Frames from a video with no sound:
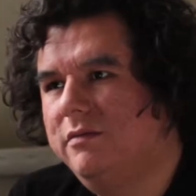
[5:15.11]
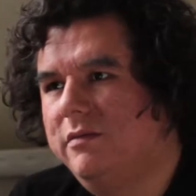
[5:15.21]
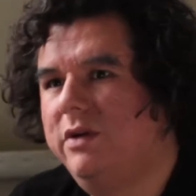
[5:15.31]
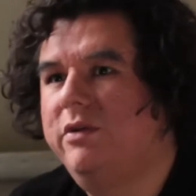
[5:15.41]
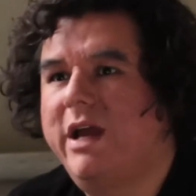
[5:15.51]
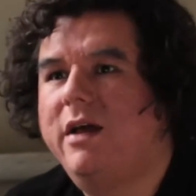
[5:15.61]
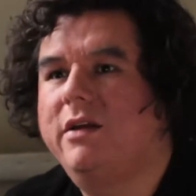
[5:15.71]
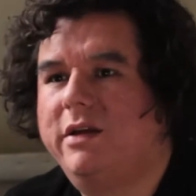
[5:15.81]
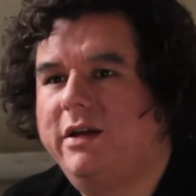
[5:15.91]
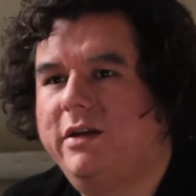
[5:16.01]

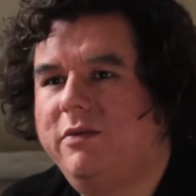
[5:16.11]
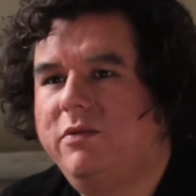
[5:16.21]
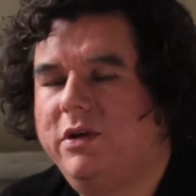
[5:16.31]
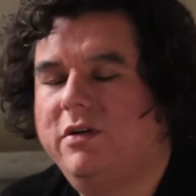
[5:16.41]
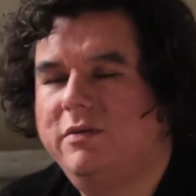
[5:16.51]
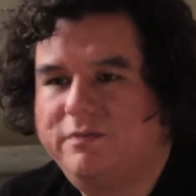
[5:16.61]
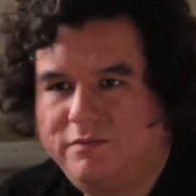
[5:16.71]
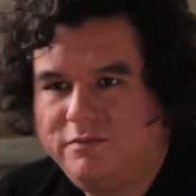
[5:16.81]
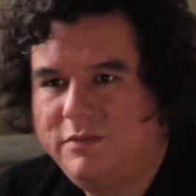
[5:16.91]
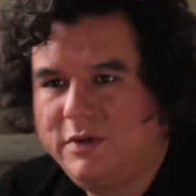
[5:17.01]
reality, you know,
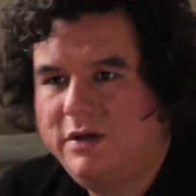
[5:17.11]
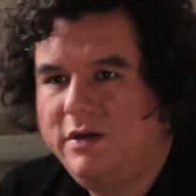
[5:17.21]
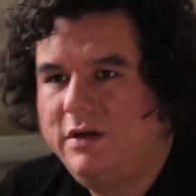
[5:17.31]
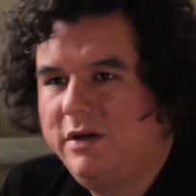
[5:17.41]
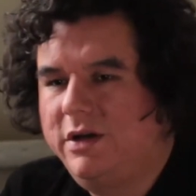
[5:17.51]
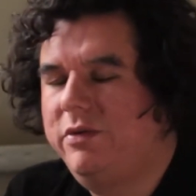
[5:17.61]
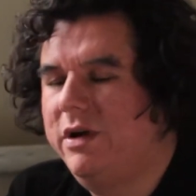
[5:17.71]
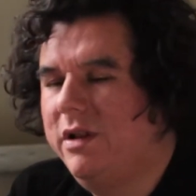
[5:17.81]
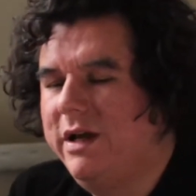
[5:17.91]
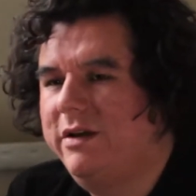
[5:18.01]
in
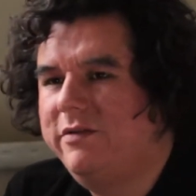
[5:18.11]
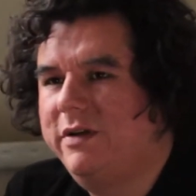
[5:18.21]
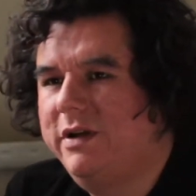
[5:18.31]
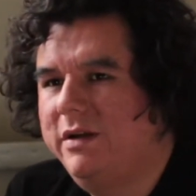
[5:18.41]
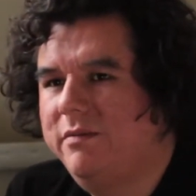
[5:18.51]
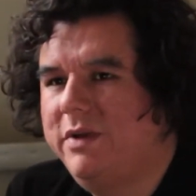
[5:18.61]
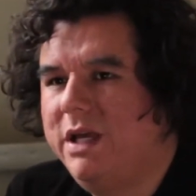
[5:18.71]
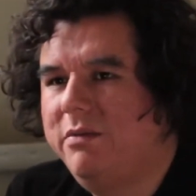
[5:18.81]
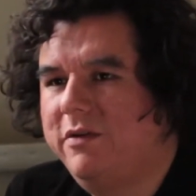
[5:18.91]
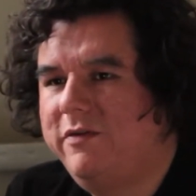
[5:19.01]
real life, and be
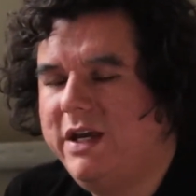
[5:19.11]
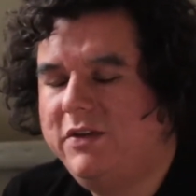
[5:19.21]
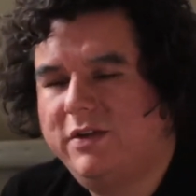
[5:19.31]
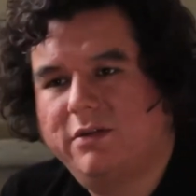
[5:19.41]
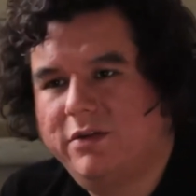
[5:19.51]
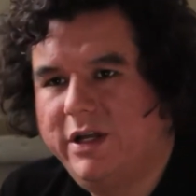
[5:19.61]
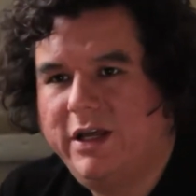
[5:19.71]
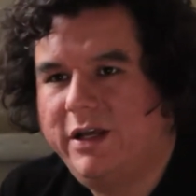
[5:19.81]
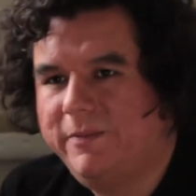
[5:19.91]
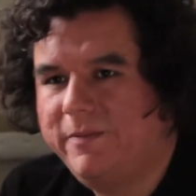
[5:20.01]
able to face it every
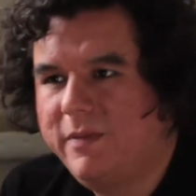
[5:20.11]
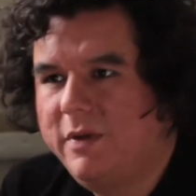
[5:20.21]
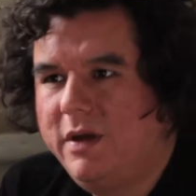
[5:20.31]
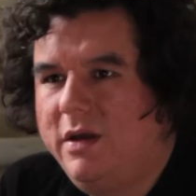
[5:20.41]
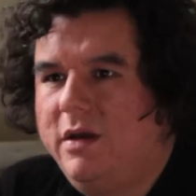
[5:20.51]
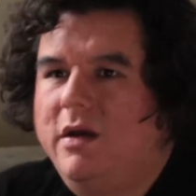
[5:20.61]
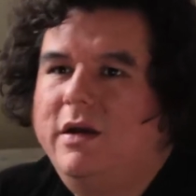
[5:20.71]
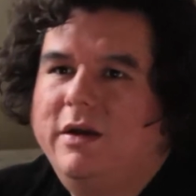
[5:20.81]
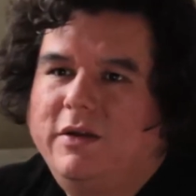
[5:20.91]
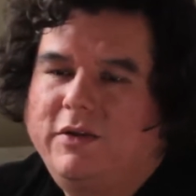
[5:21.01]
day.
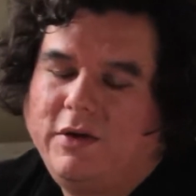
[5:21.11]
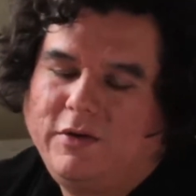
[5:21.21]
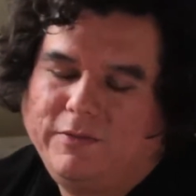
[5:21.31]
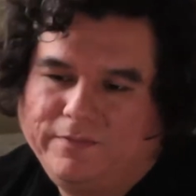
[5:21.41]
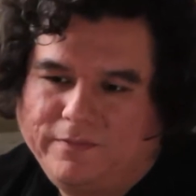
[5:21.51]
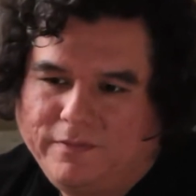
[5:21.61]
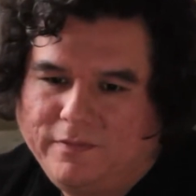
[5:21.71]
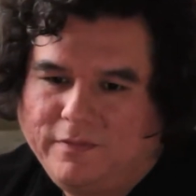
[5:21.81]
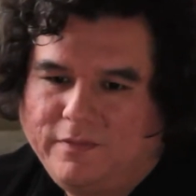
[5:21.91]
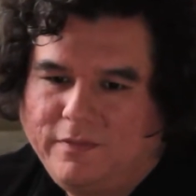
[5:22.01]
So
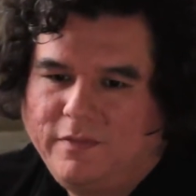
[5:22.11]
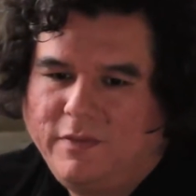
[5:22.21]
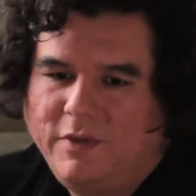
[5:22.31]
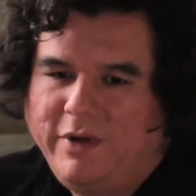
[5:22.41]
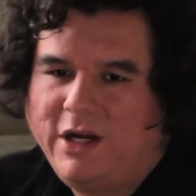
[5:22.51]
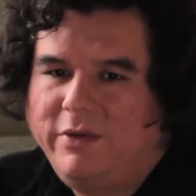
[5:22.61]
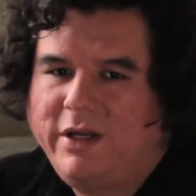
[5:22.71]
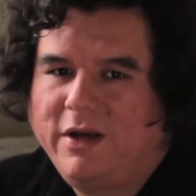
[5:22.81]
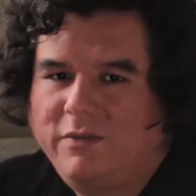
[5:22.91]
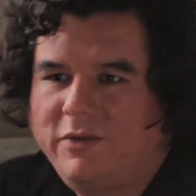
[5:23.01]
the bear
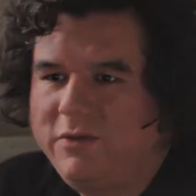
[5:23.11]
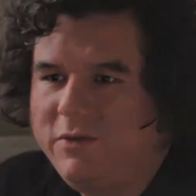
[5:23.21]
becomes